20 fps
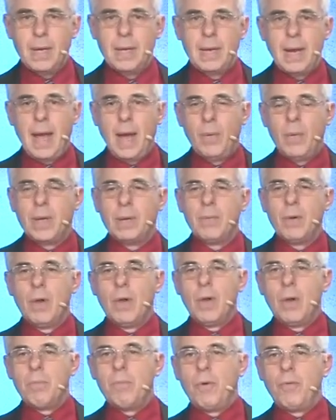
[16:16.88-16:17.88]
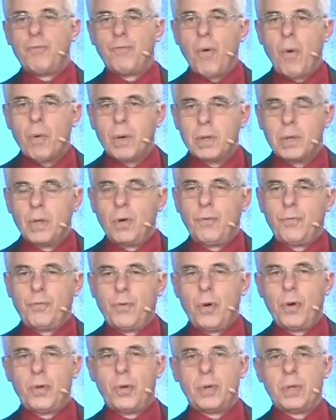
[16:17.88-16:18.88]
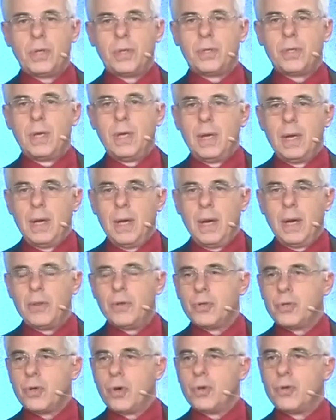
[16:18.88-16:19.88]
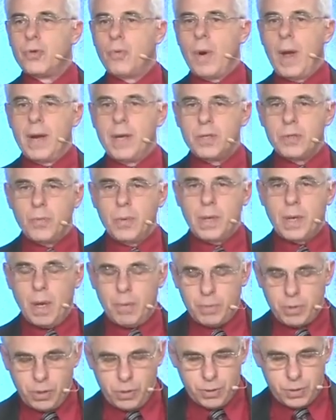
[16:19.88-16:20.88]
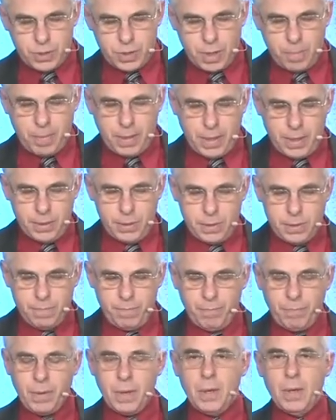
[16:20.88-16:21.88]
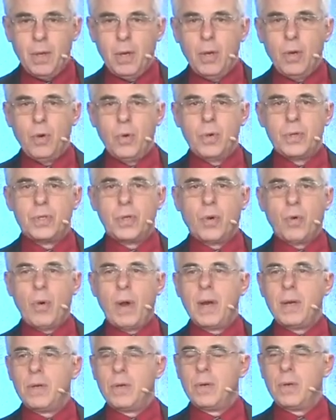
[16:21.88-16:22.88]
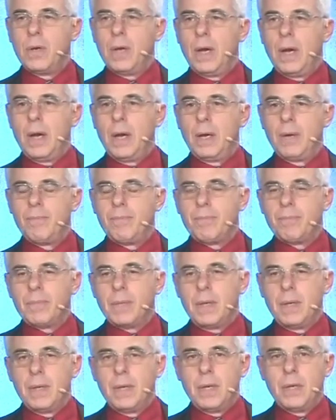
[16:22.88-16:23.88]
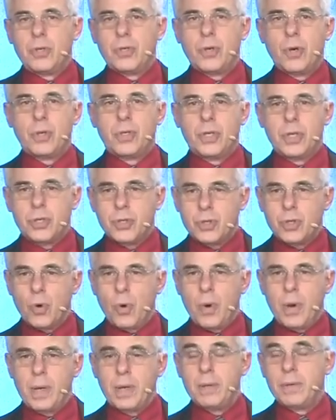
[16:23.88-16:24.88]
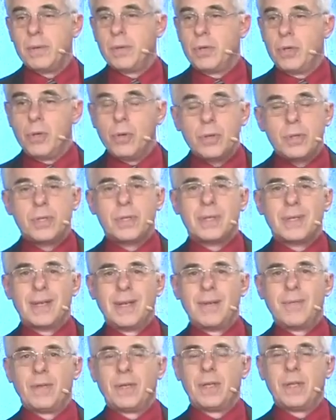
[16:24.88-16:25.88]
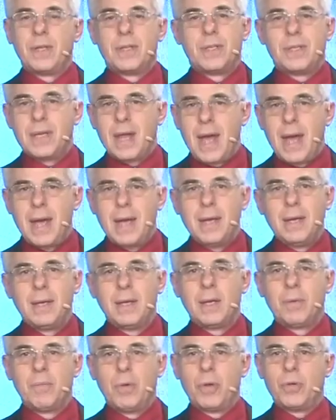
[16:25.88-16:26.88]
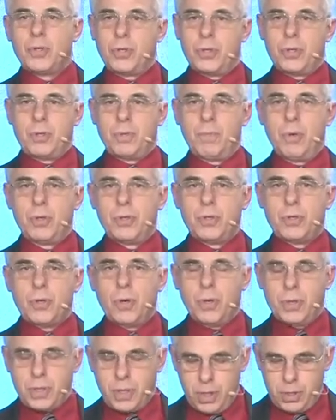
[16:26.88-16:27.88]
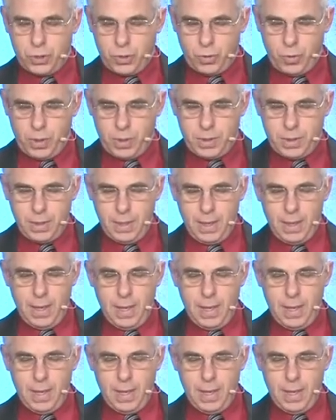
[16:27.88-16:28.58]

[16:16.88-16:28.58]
Now we move forward a little further into other church writings. We come to Eusebius, who is a great church historian, used even to this day in most church histories,